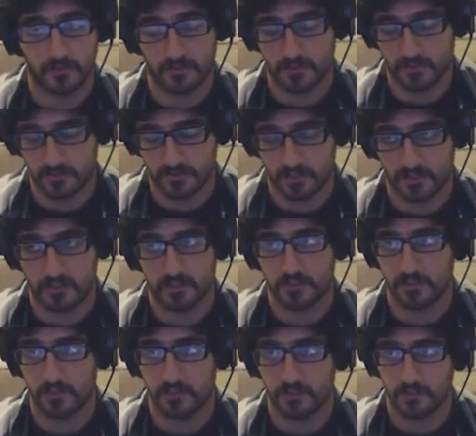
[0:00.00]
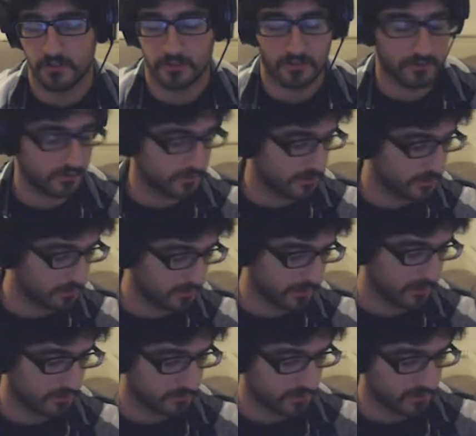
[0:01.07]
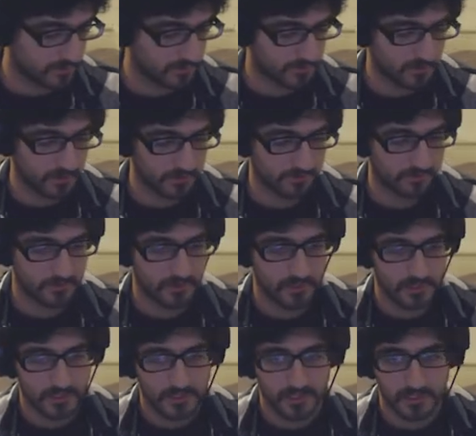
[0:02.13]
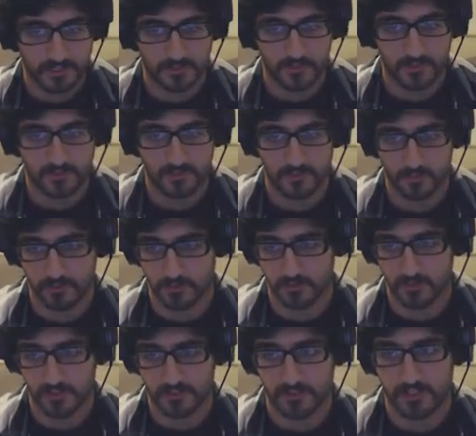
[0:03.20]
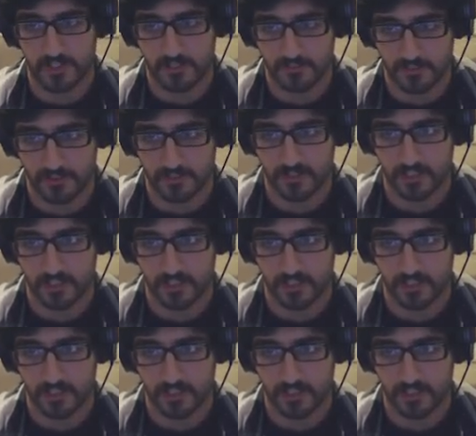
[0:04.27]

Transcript: He said, you're good with the EMT stuff. I trust you. Would you like to have